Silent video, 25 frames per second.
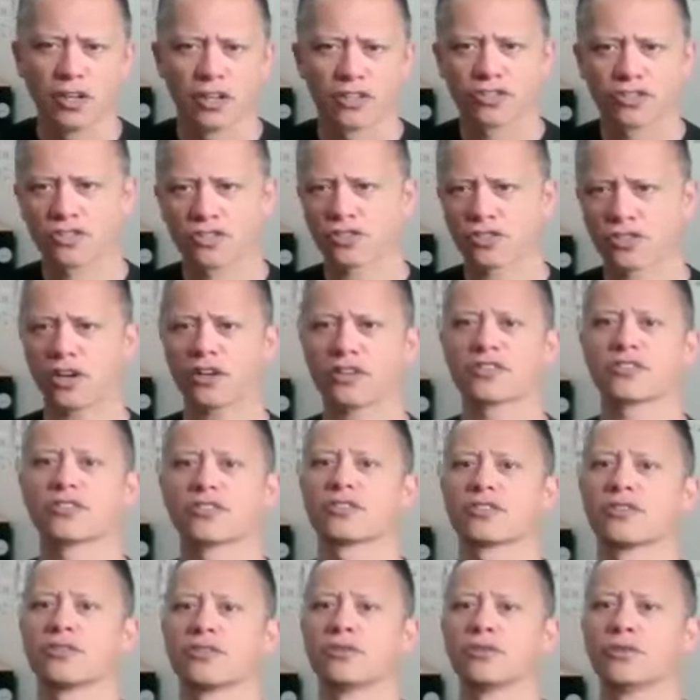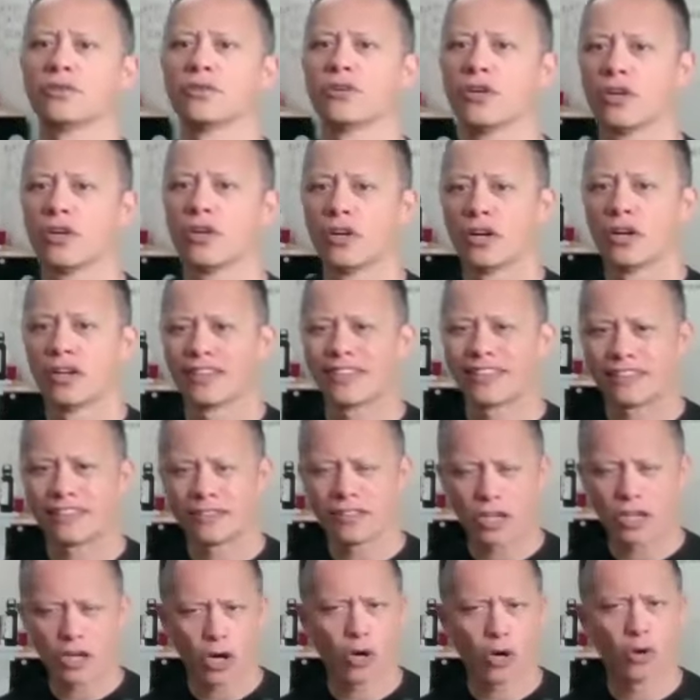starts to,
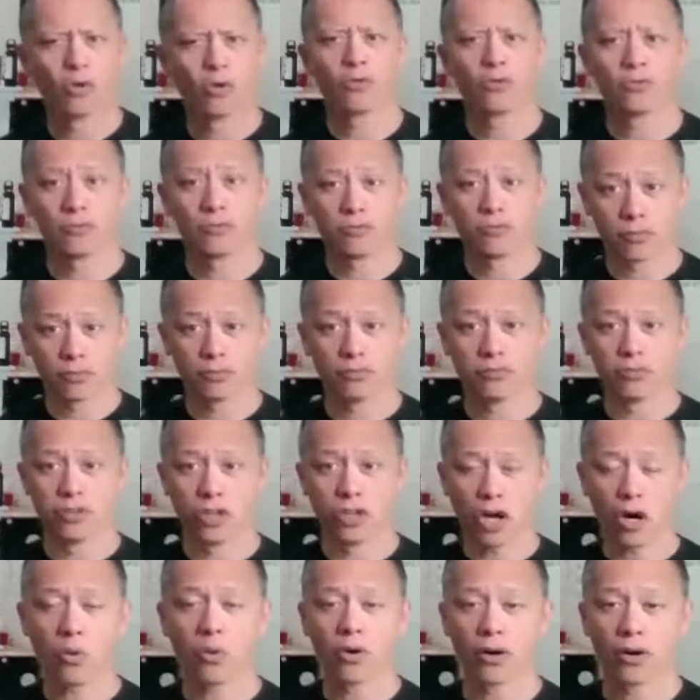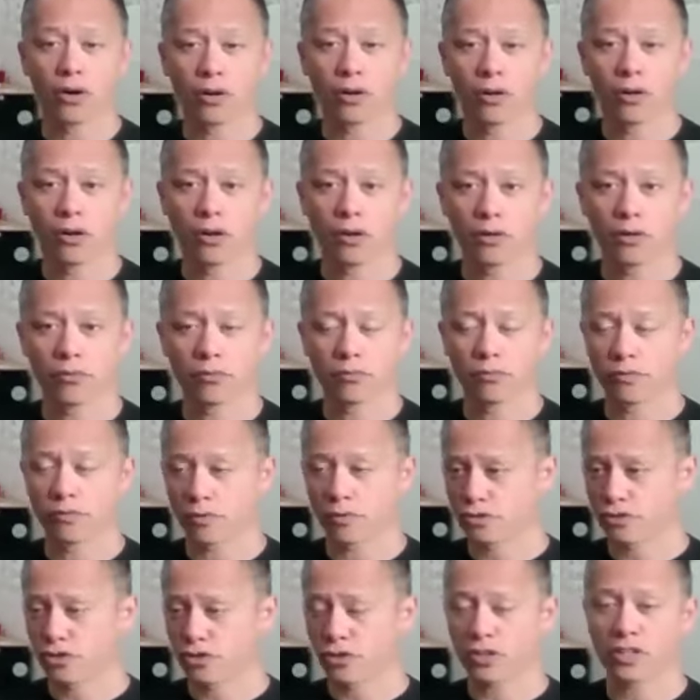lower. The
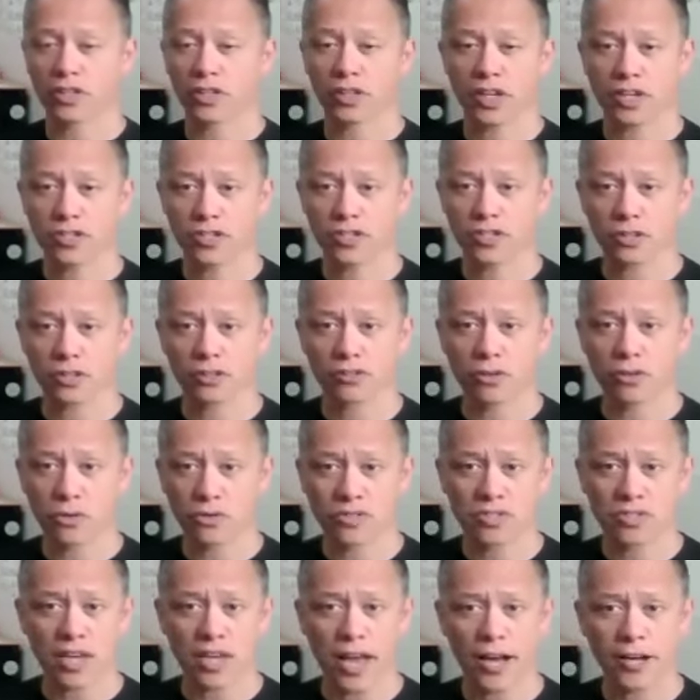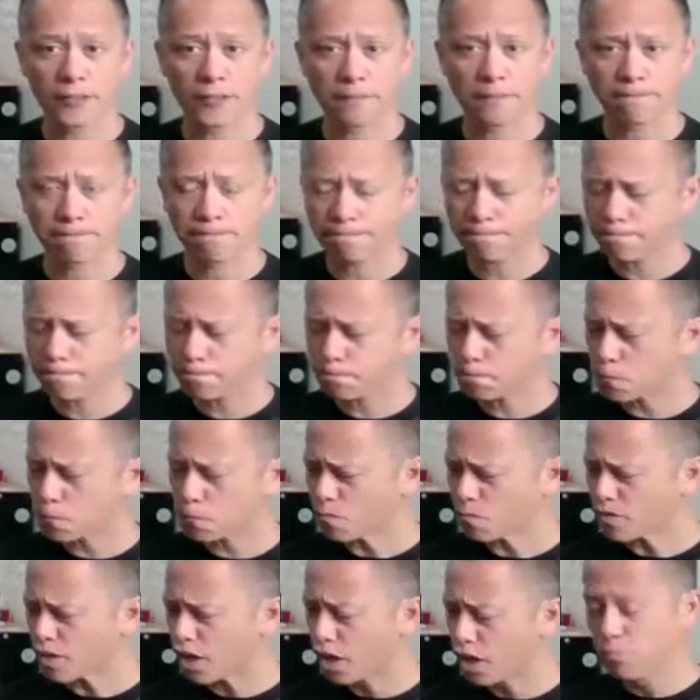circulation goes down,
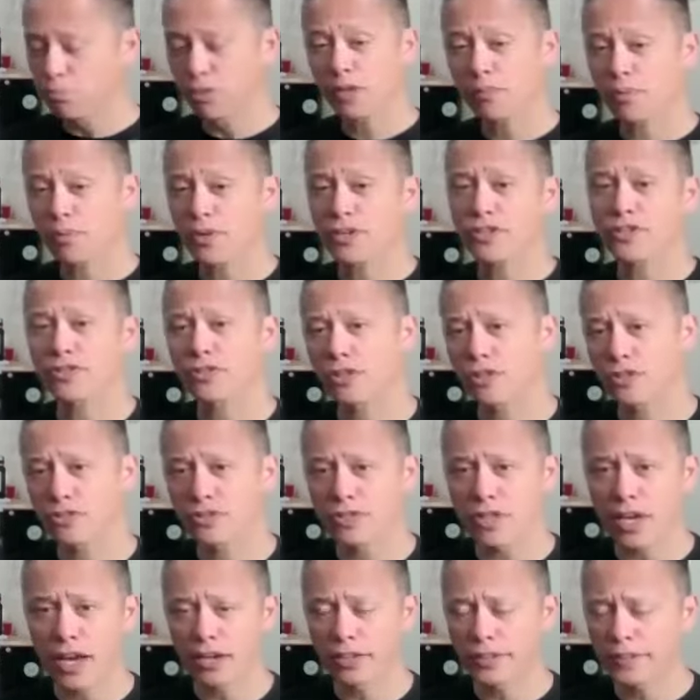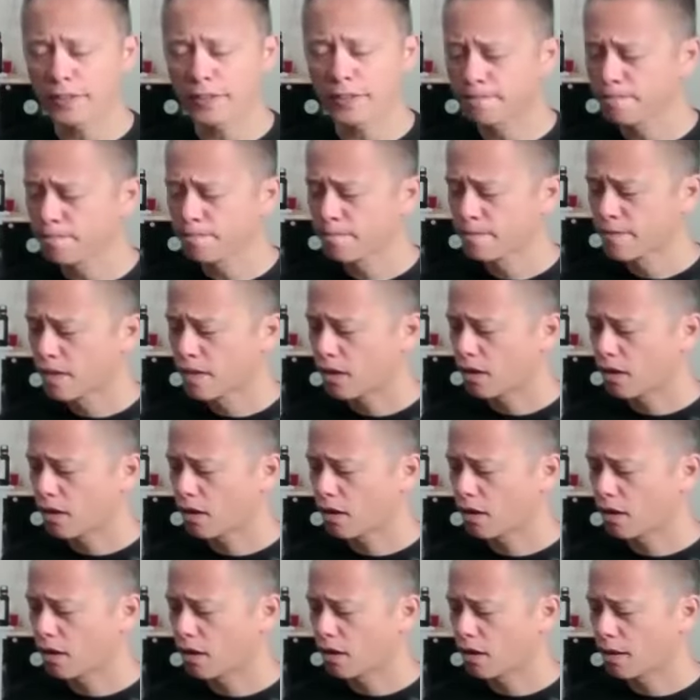our blood pressure goes down,
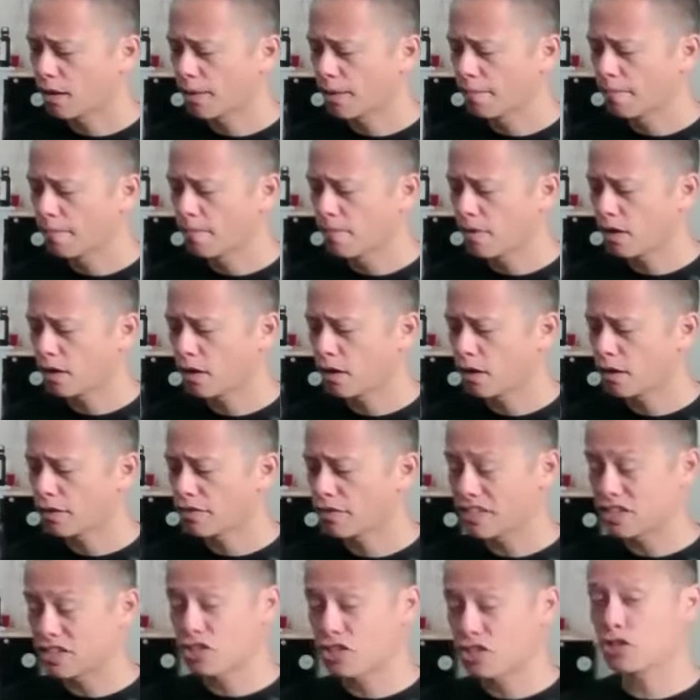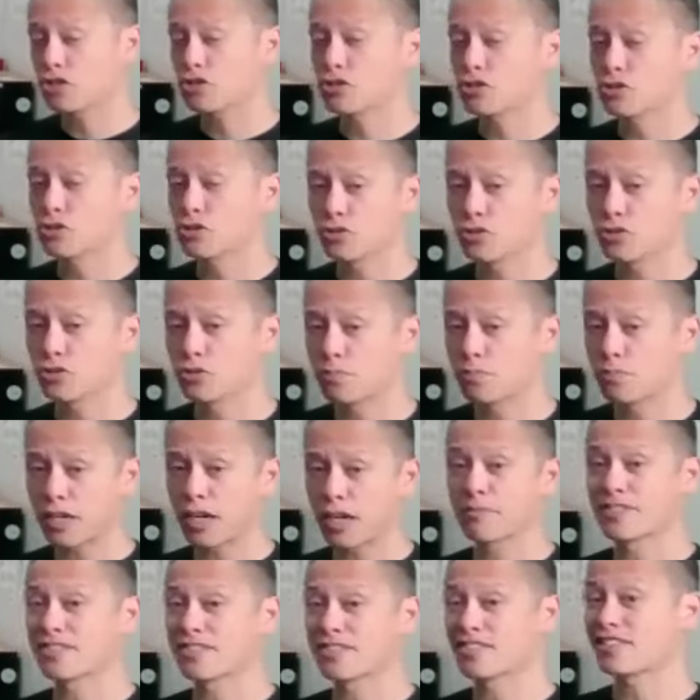the tissues
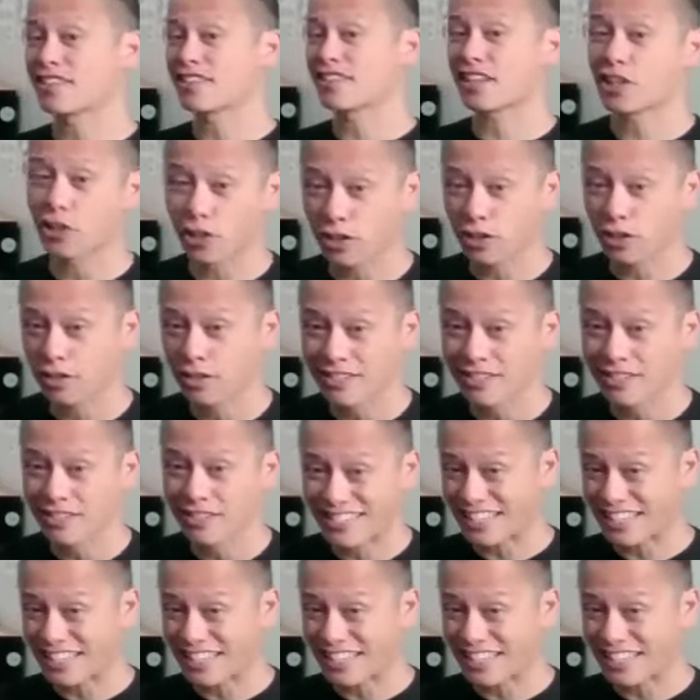become stickier